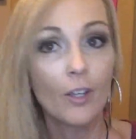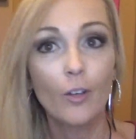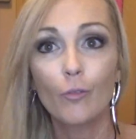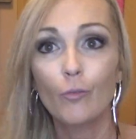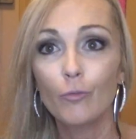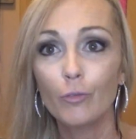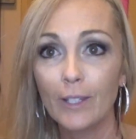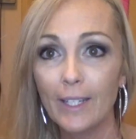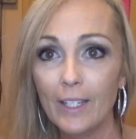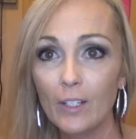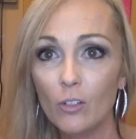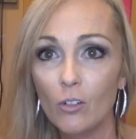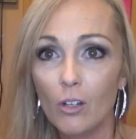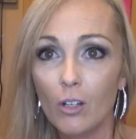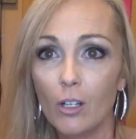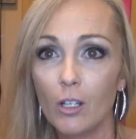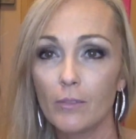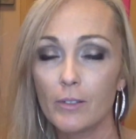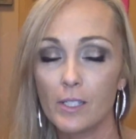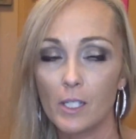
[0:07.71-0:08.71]
flannel
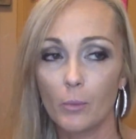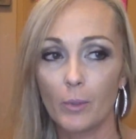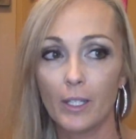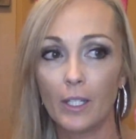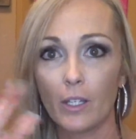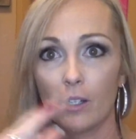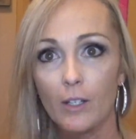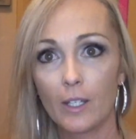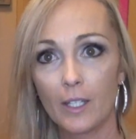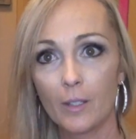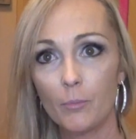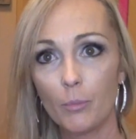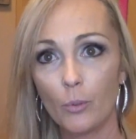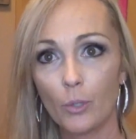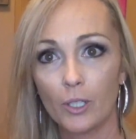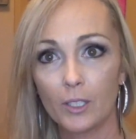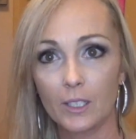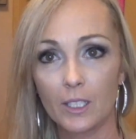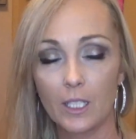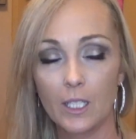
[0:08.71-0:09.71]
off. So when I go to
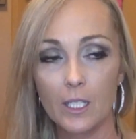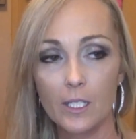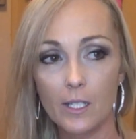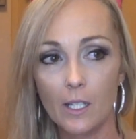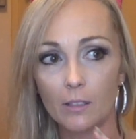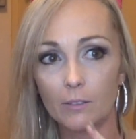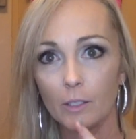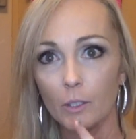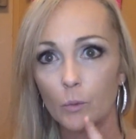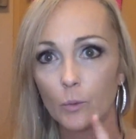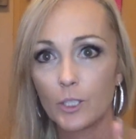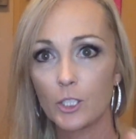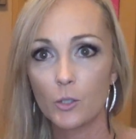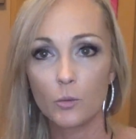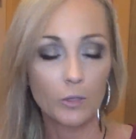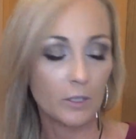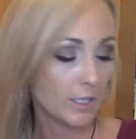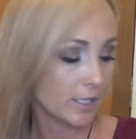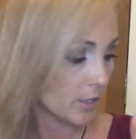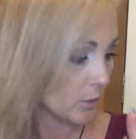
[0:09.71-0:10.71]
import these, I'll know which
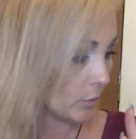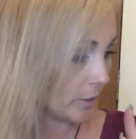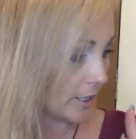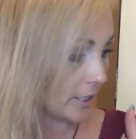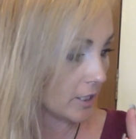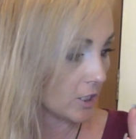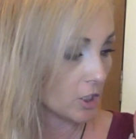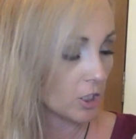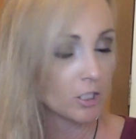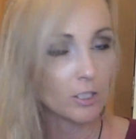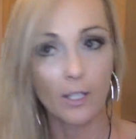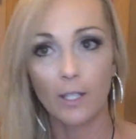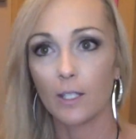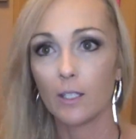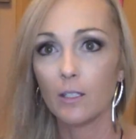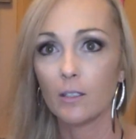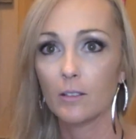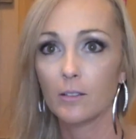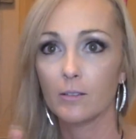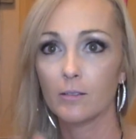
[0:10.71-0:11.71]
one is which.
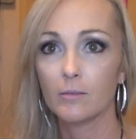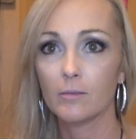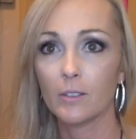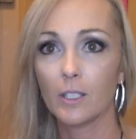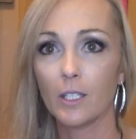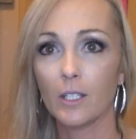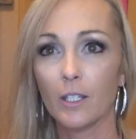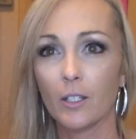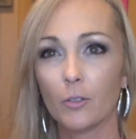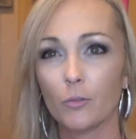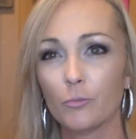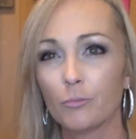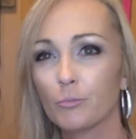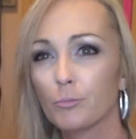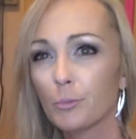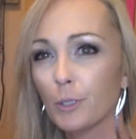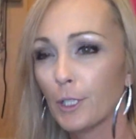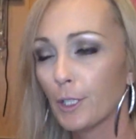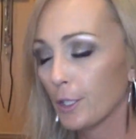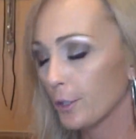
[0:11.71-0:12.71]
Like, you know,
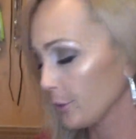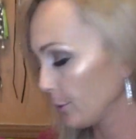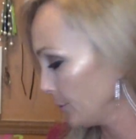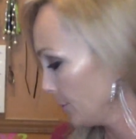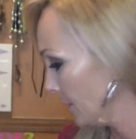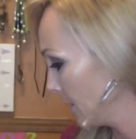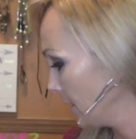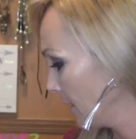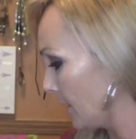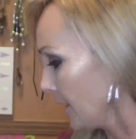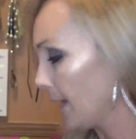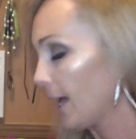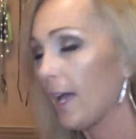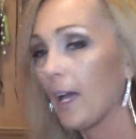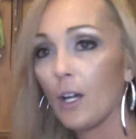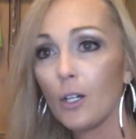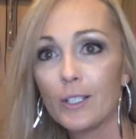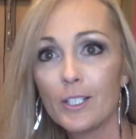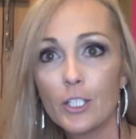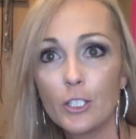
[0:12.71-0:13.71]
you know
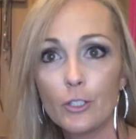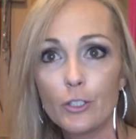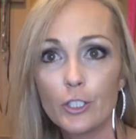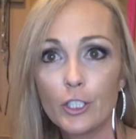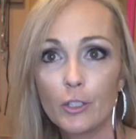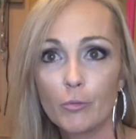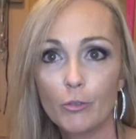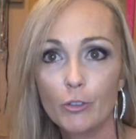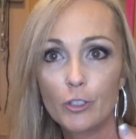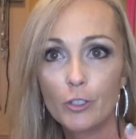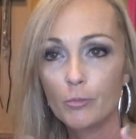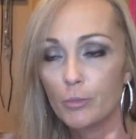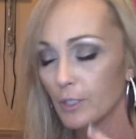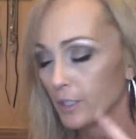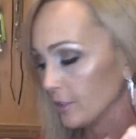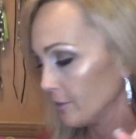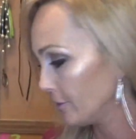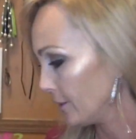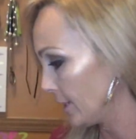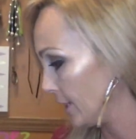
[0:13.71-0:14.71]
how us YouTubers
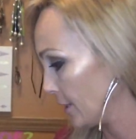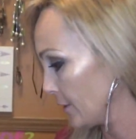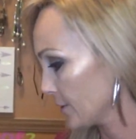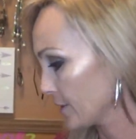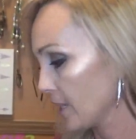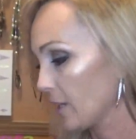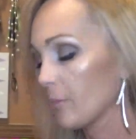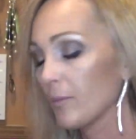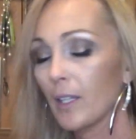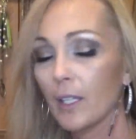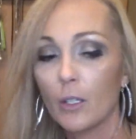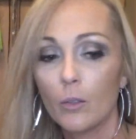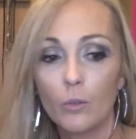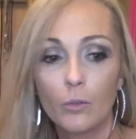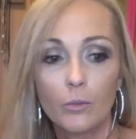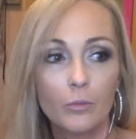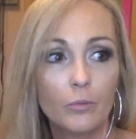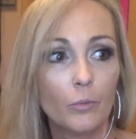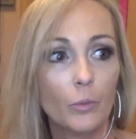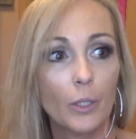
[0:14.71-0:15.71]
put the videos up. Like,
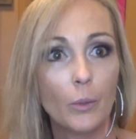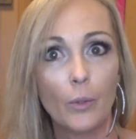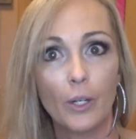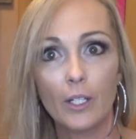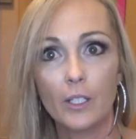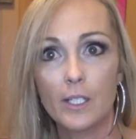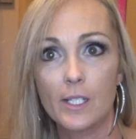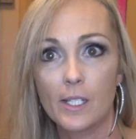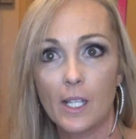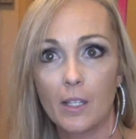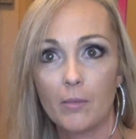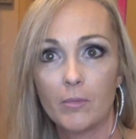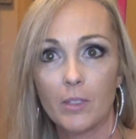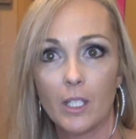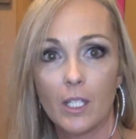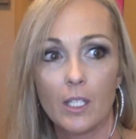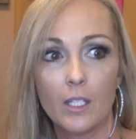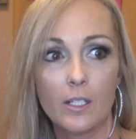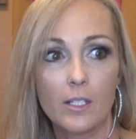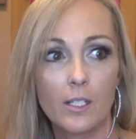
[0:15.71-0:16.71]
we wear the same
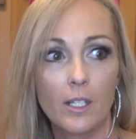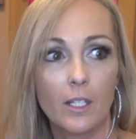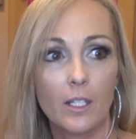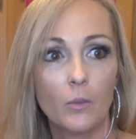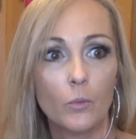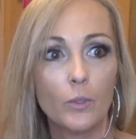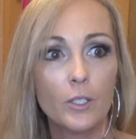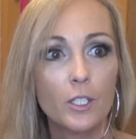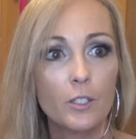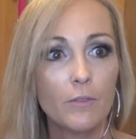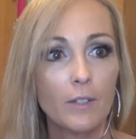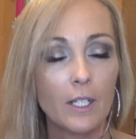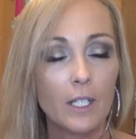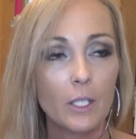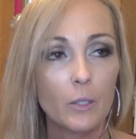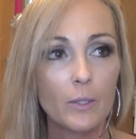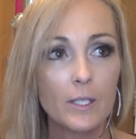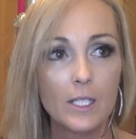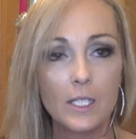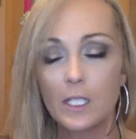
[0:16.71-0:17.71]
thing. It's like, which
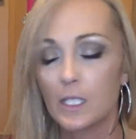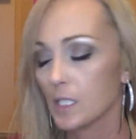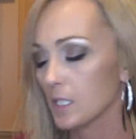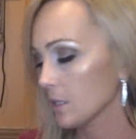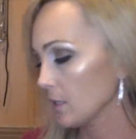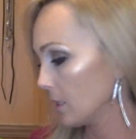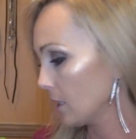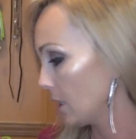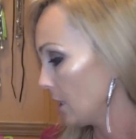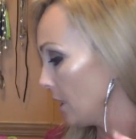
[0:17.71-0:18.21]
video is this?